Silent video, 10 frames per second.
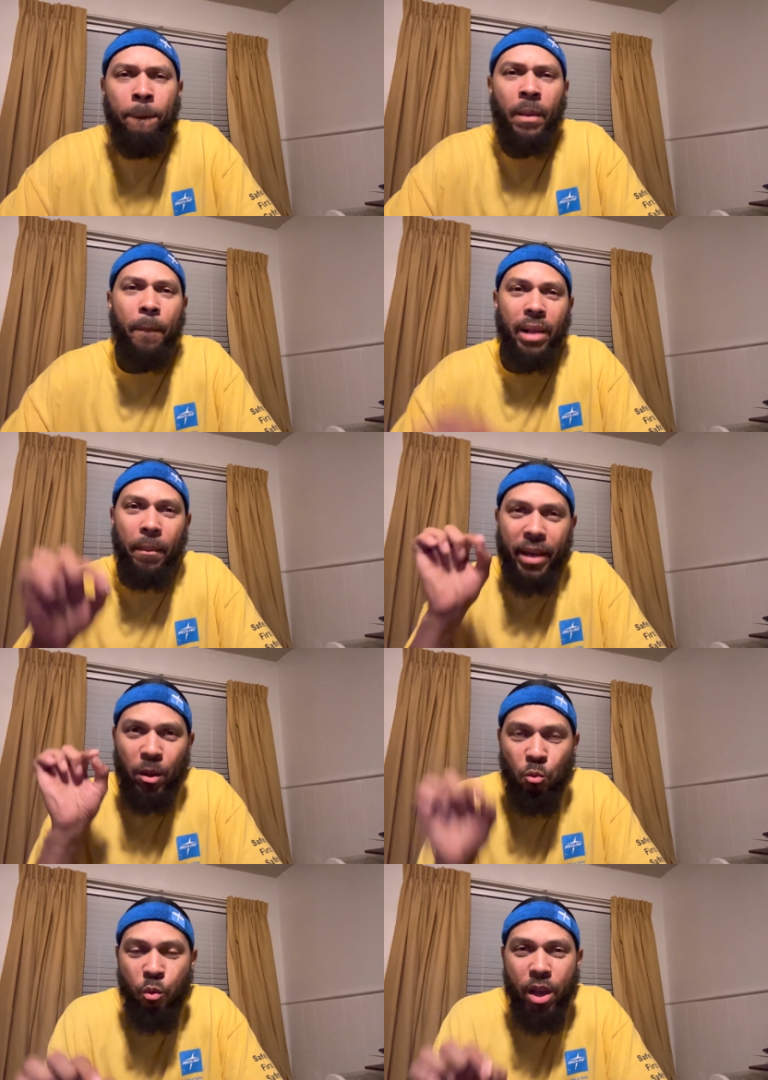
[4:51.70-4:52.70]
But I'm
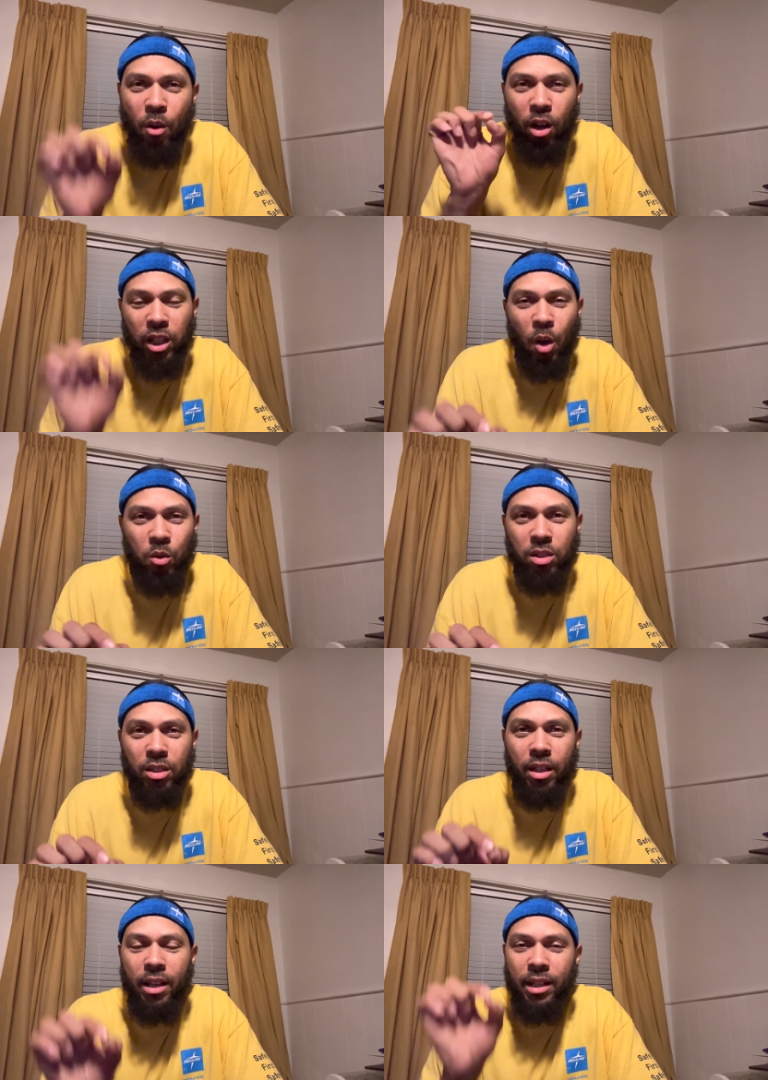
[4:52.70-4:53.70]
getting real close
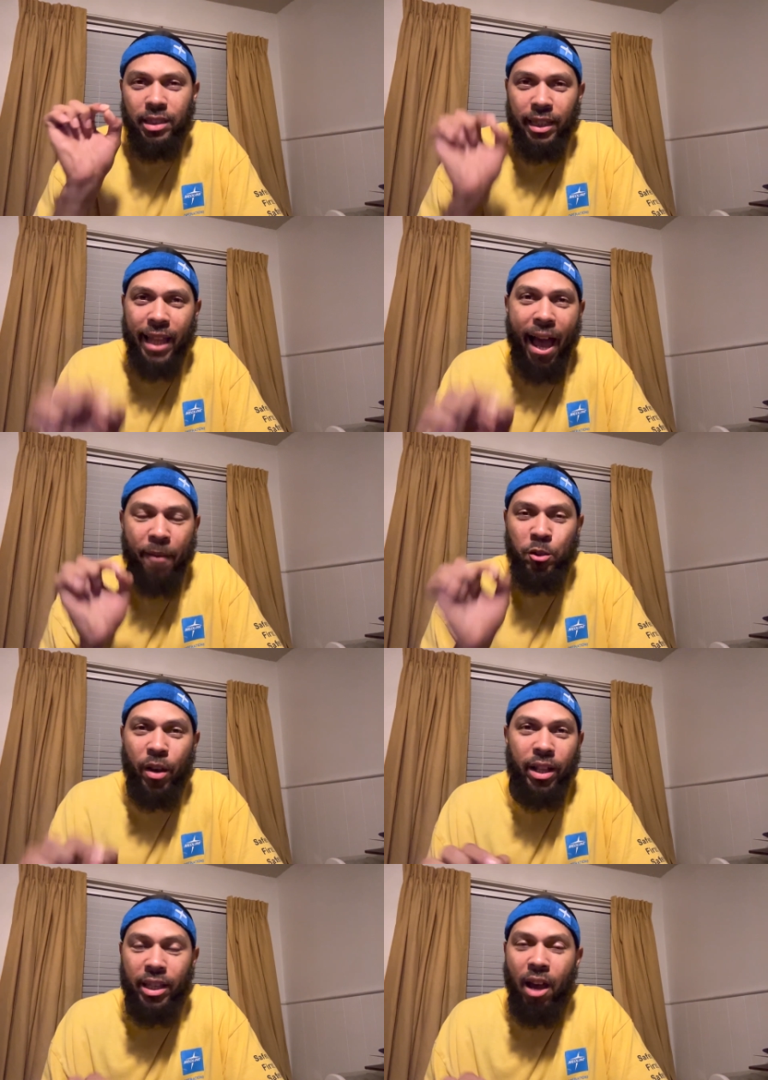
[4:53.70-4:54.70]
to live
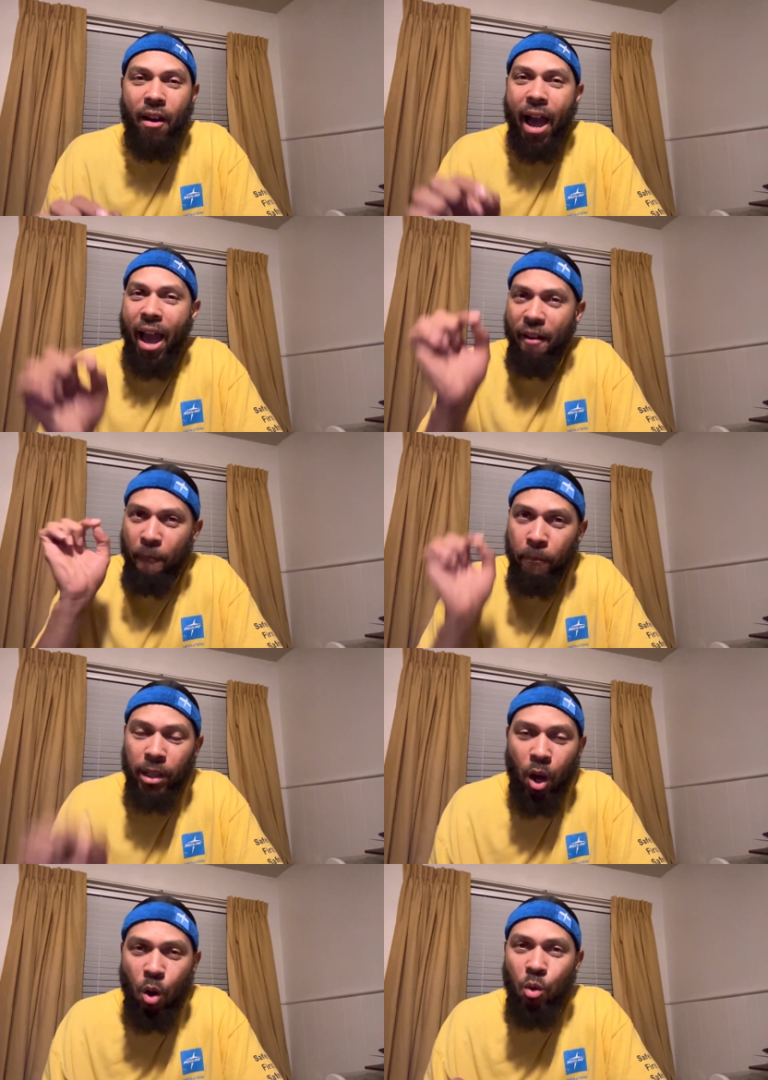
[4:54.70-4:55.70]
trading, y'all. I have
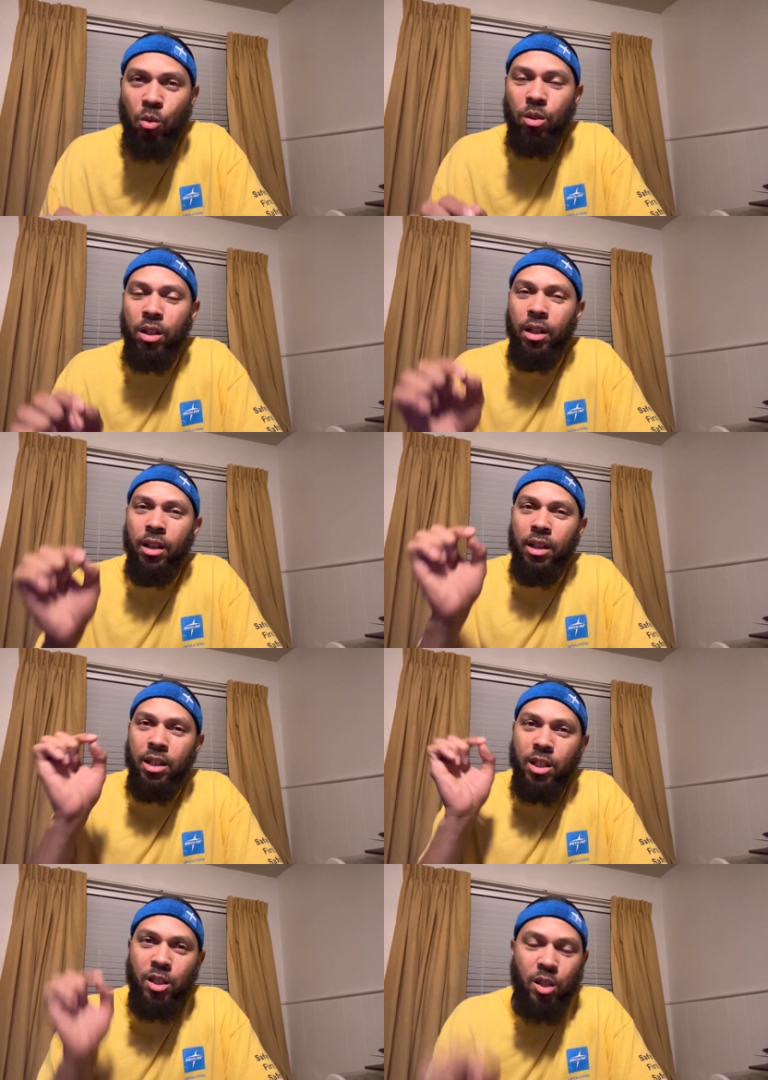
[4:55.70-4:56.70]
blown
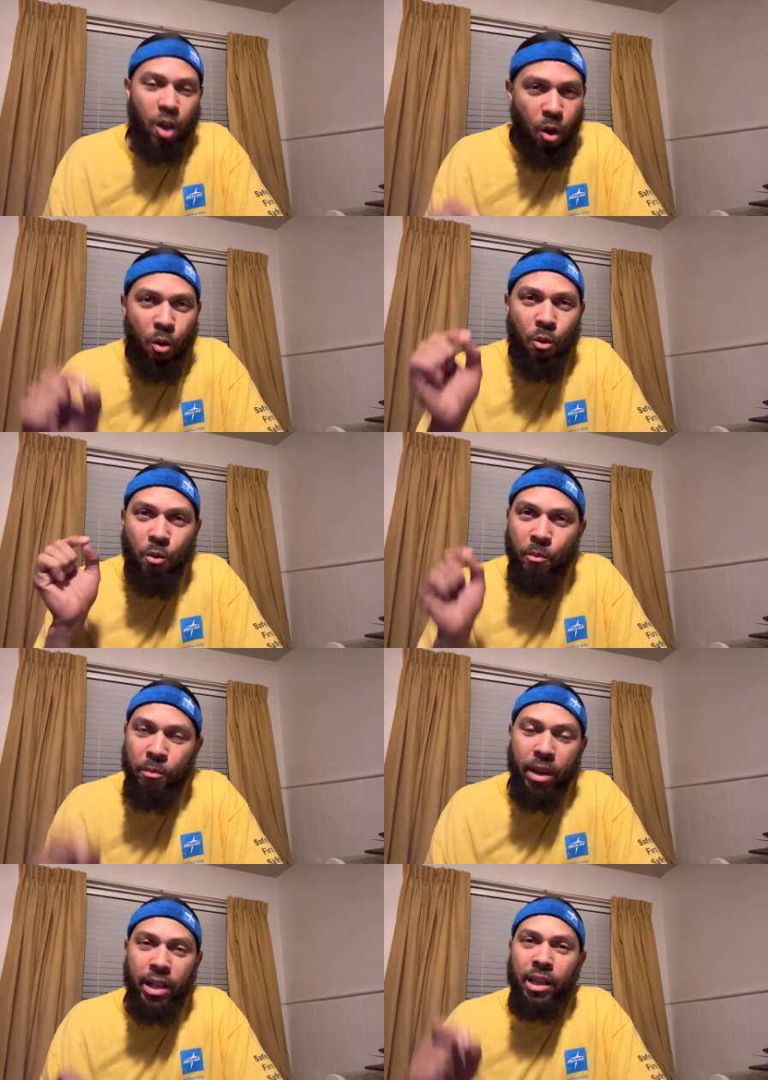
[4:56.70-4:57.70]
so
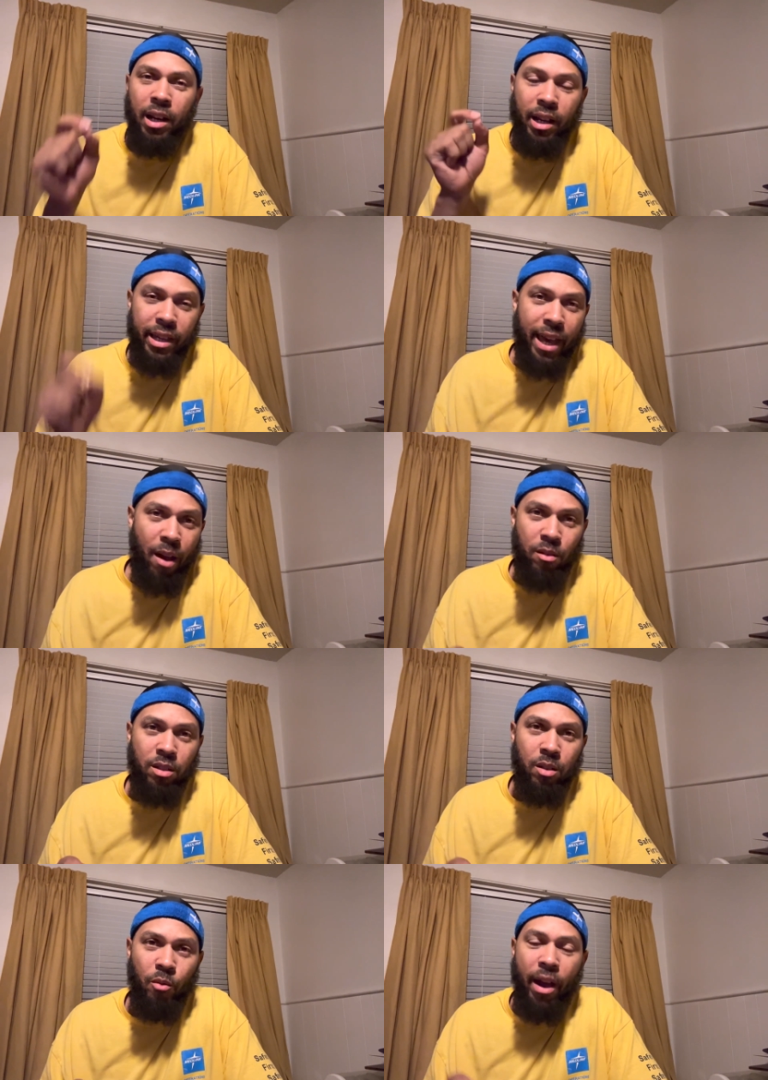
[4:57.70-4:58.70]
many
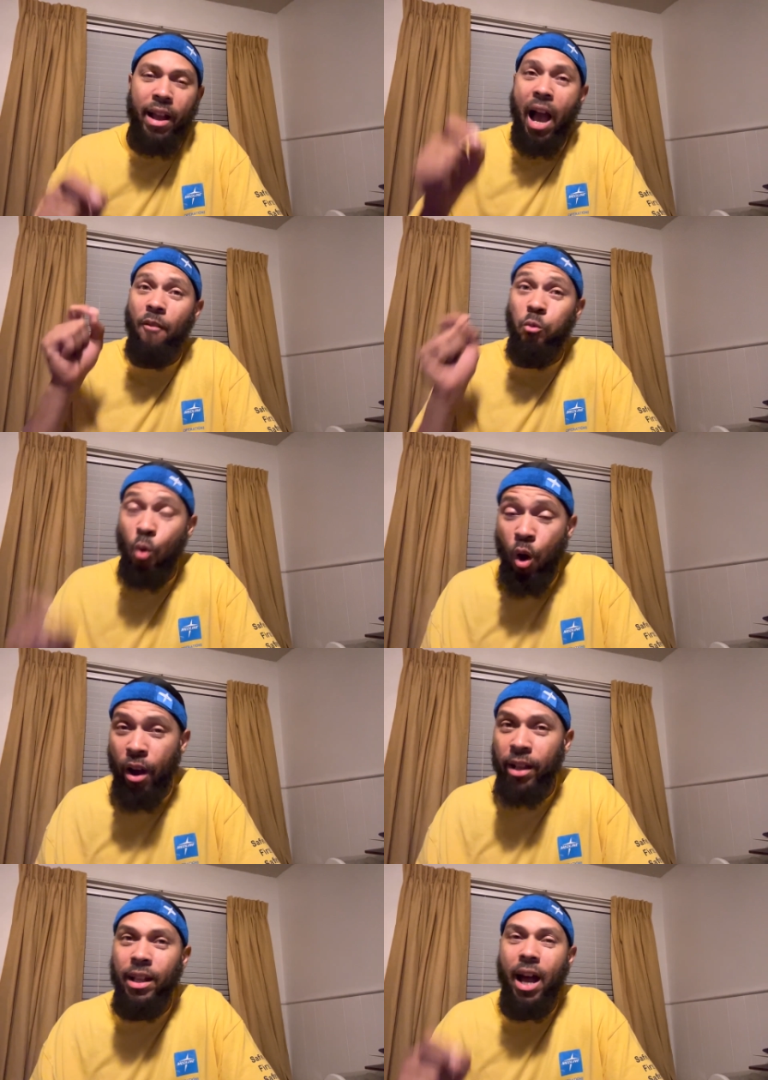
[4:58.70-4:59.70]
accounts, right? I've
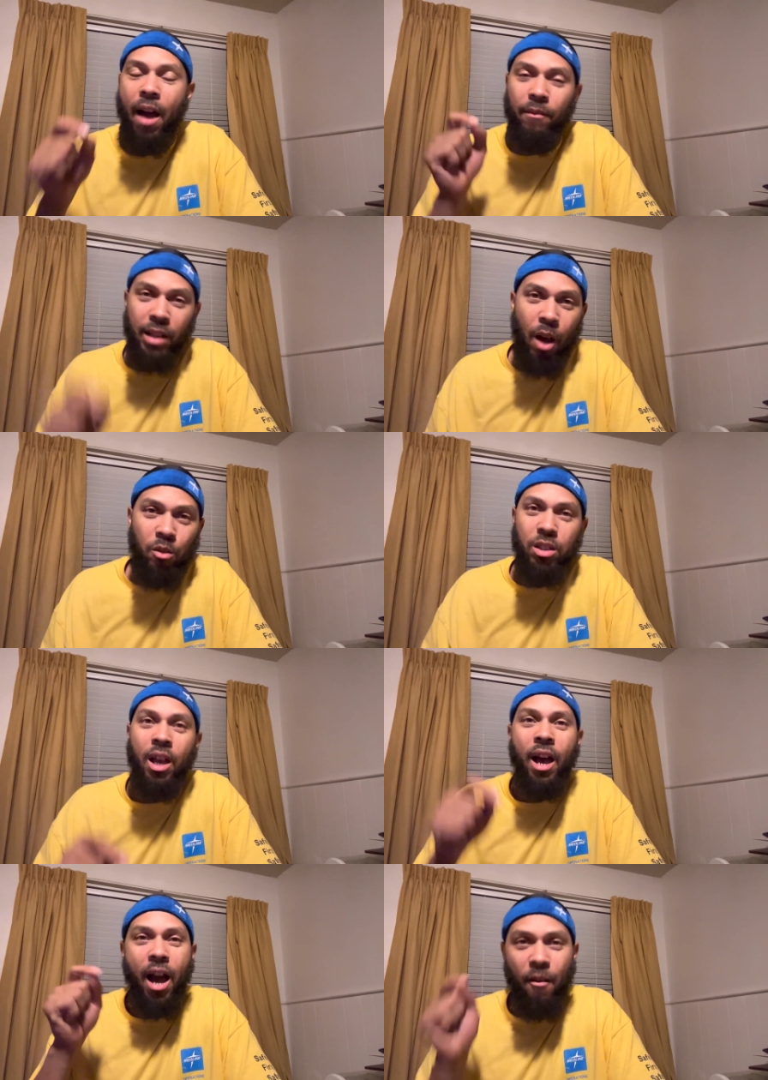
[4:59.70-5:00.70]
won, I've lost.
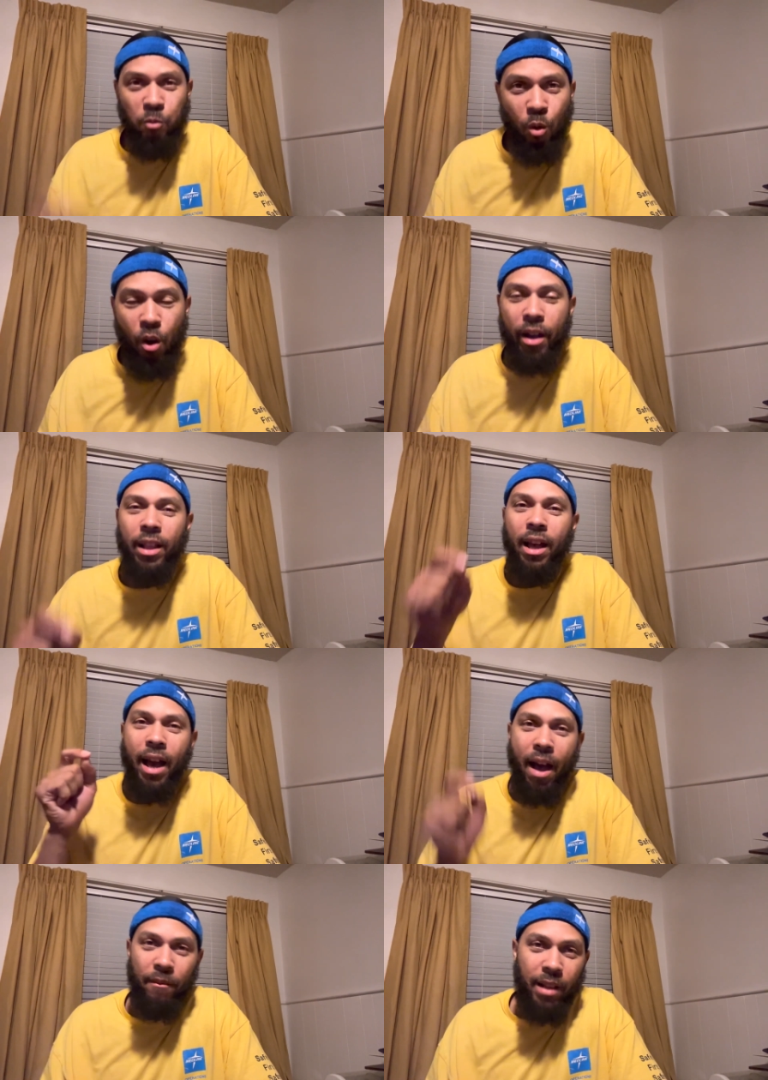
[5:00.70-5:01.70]
I've won,
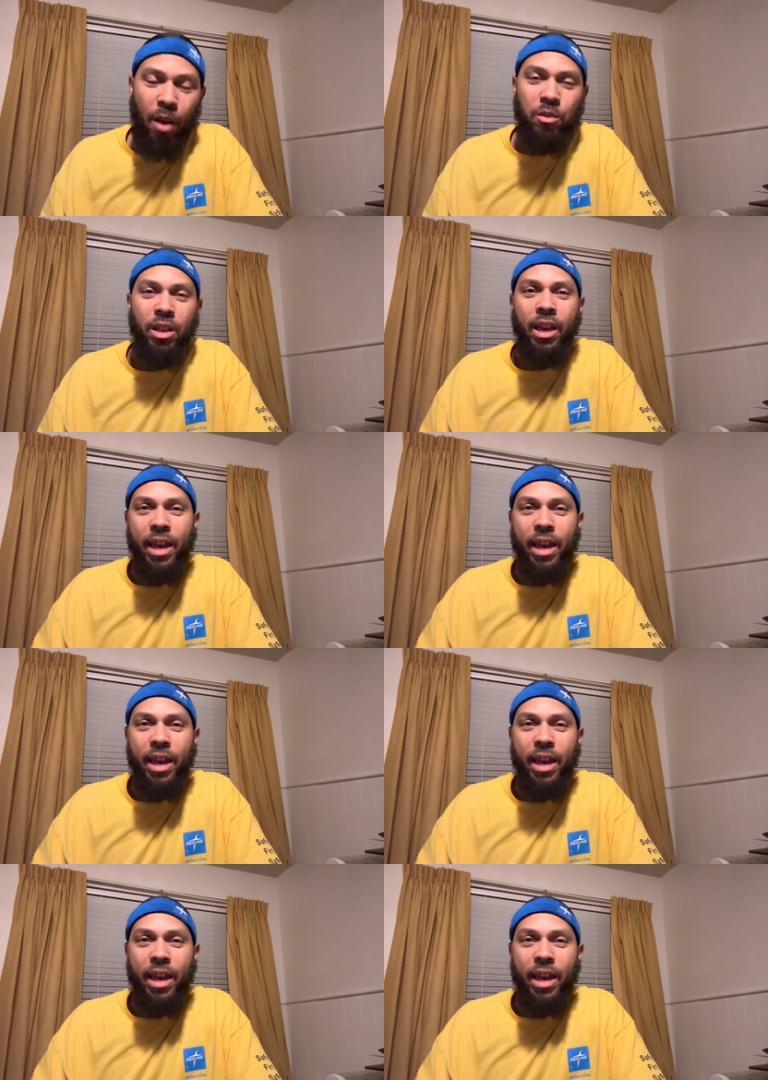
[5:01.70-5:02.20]
I've lost.